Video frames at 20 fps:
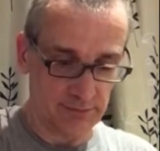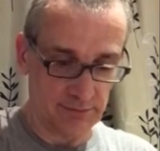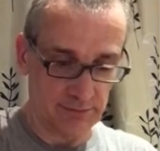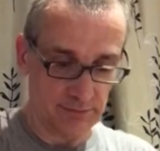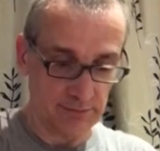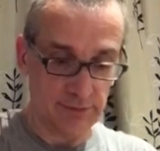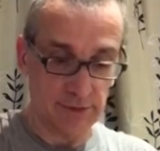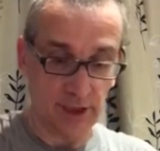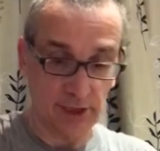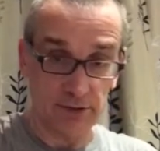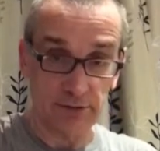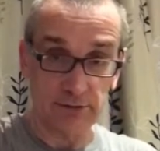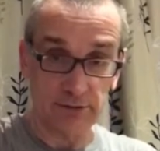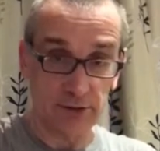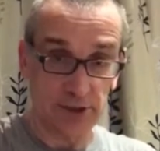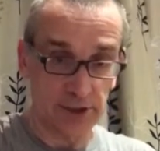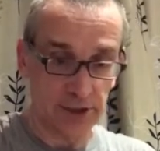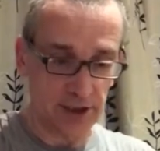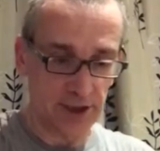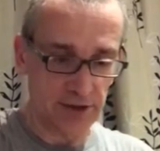Yeah,
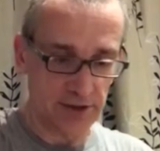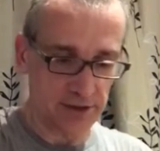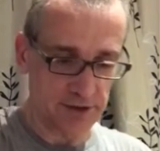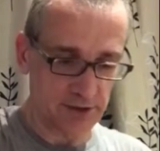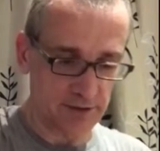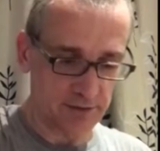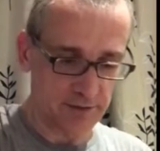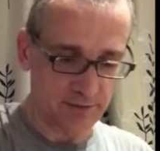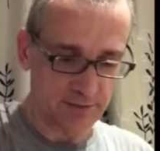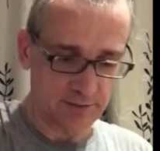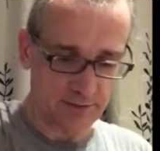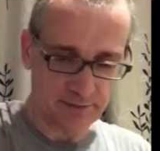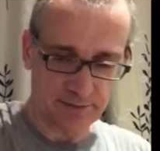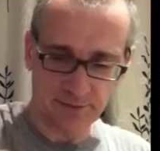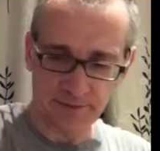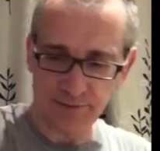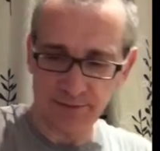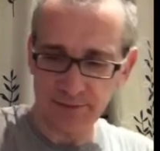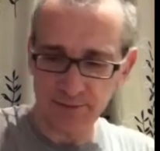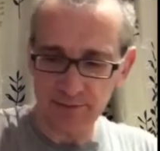quite challenging.
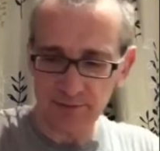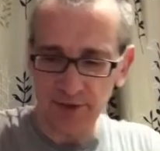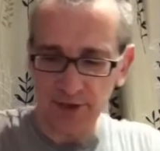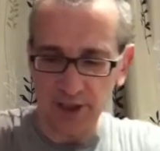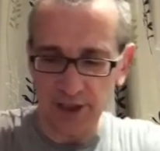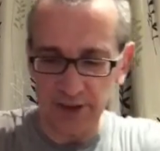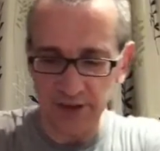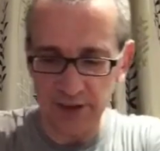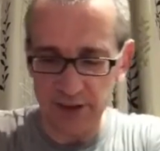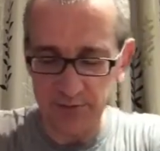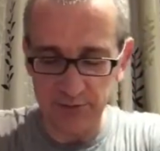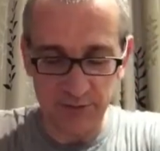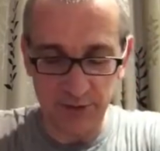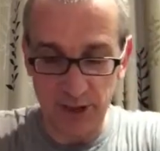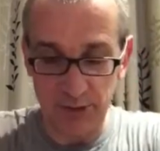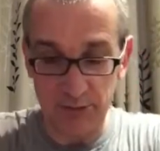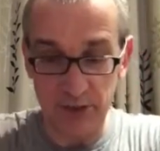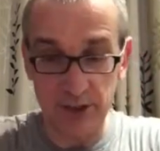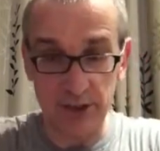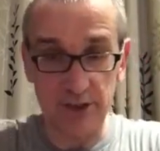
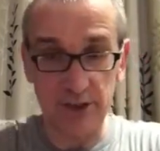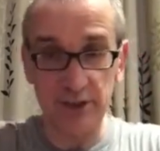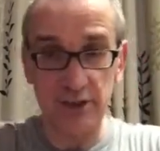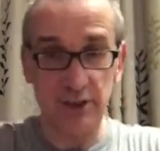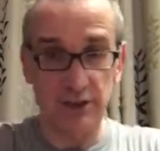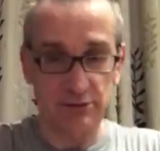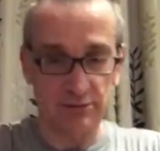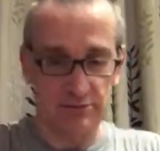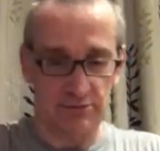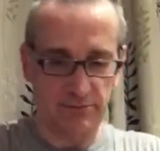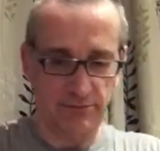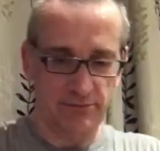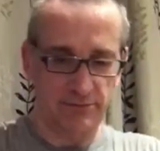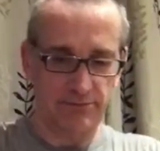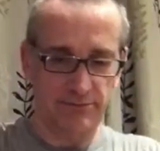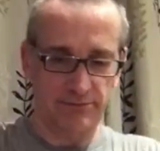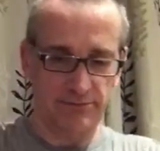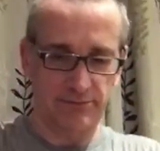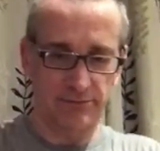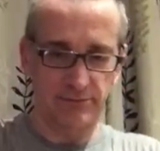I'm not kidding you.
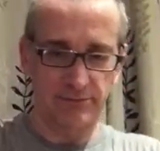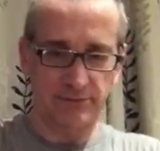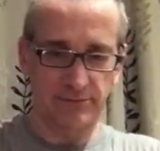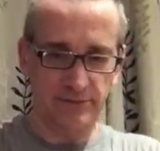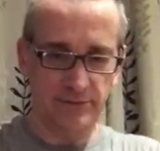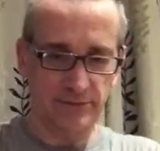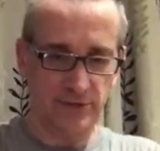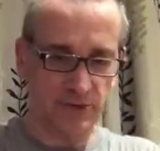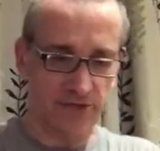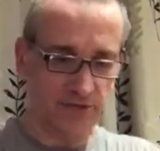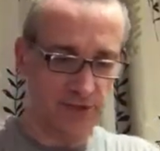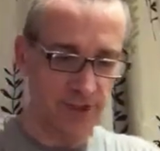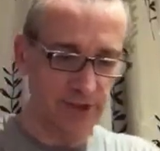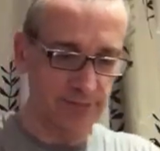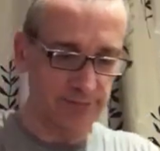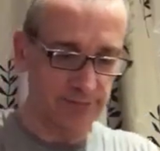It's fun.